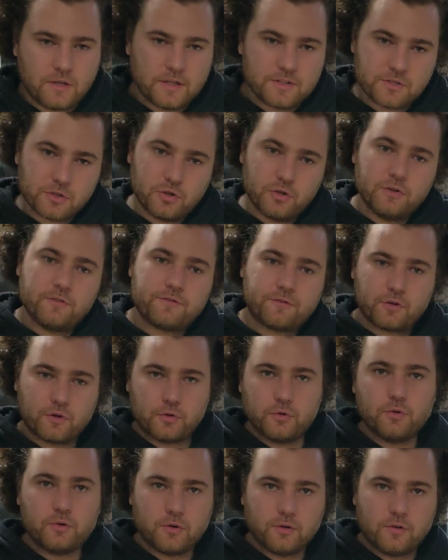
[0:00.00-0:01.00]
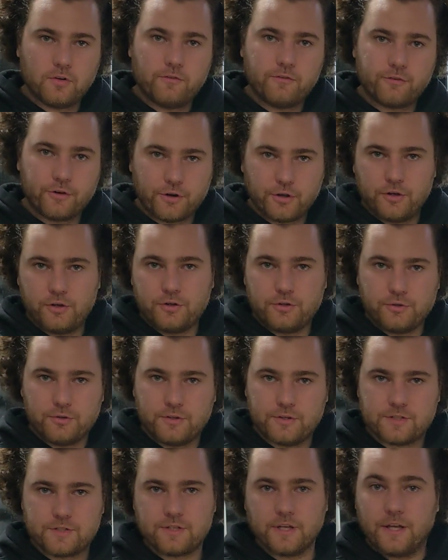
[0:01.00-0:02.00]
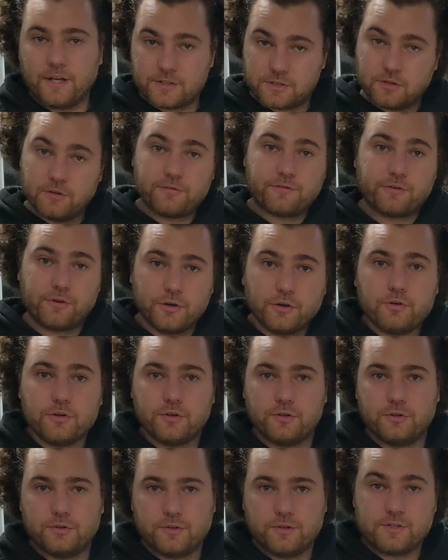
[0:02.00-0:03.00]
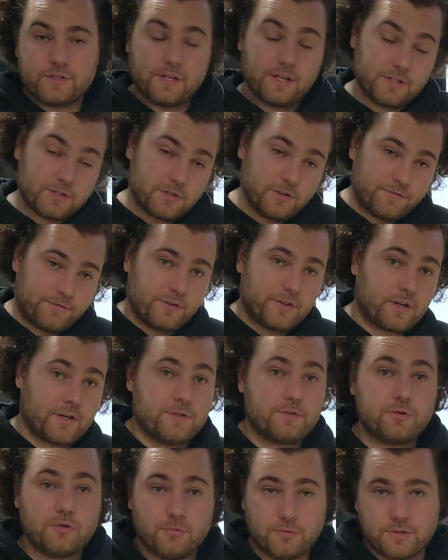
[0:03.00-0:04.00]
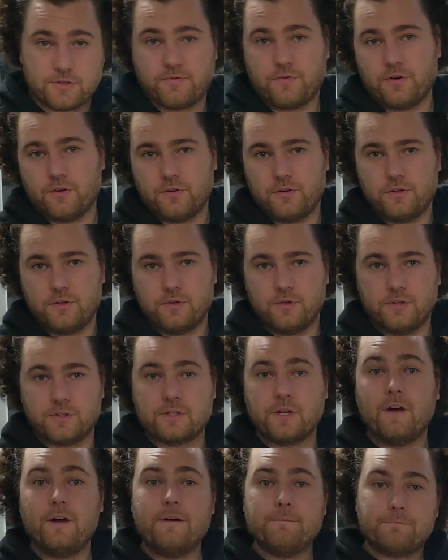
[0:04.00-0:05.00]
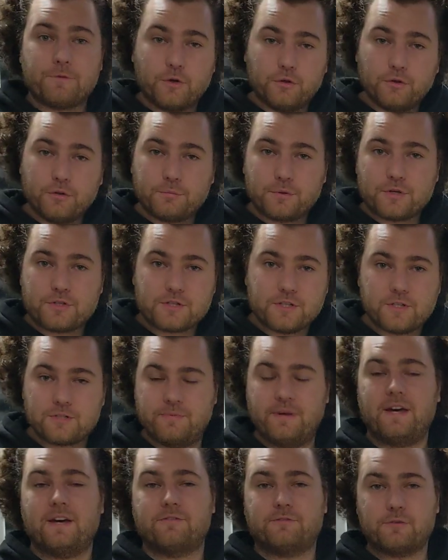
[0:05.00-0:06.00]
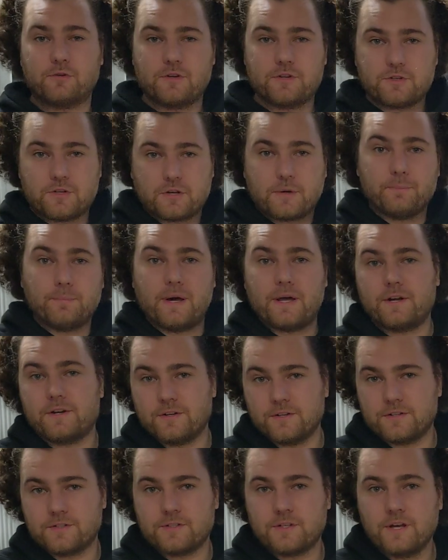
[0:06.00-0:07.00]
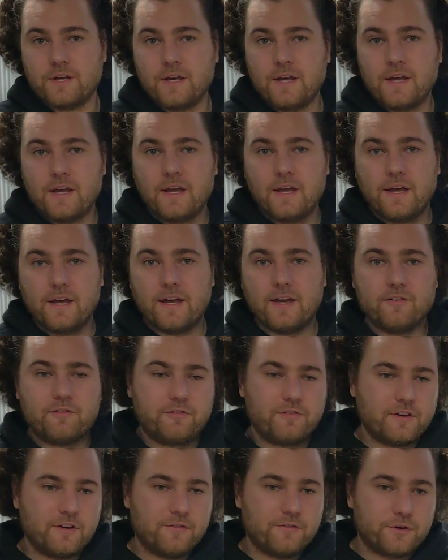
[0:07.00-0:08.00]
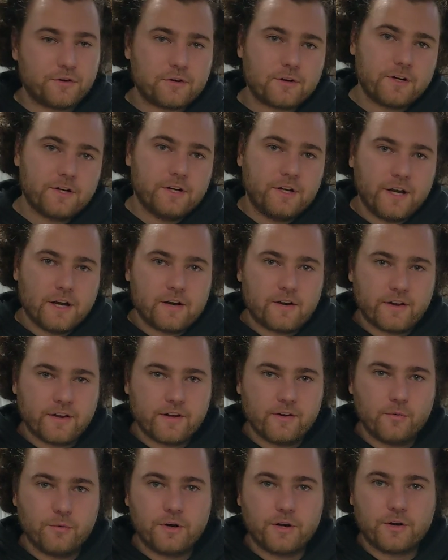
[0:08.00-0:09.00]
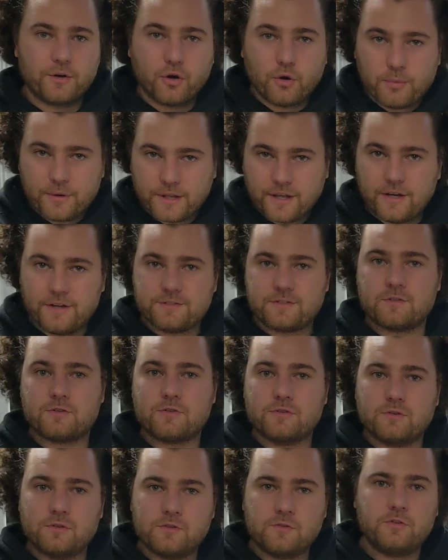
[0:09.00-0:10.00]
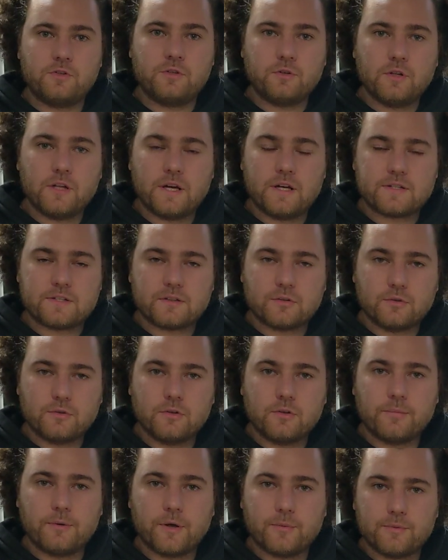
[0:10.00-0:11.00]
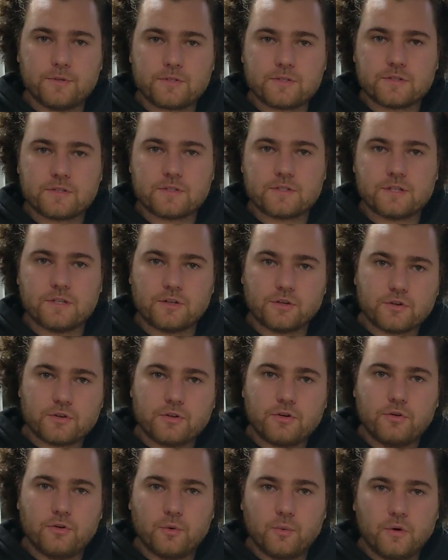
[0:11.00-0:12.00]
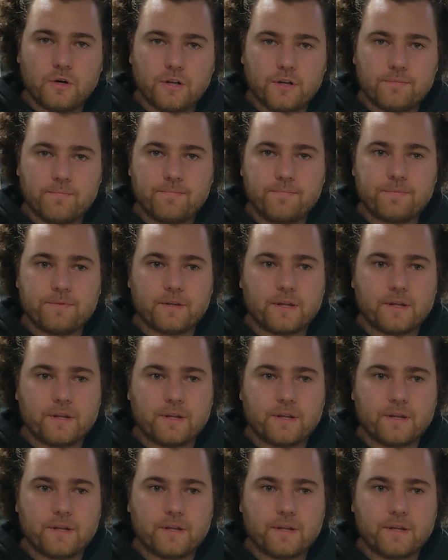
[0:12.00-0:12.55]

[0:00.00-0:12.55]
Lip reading: It's good for Google for you to do this, and it's good for you to do this, and it's good for the consumers for you to do this. The only person it's bad for is your competitors. If you're in an area where nobody else is utilizing Google My Business and you're the only one,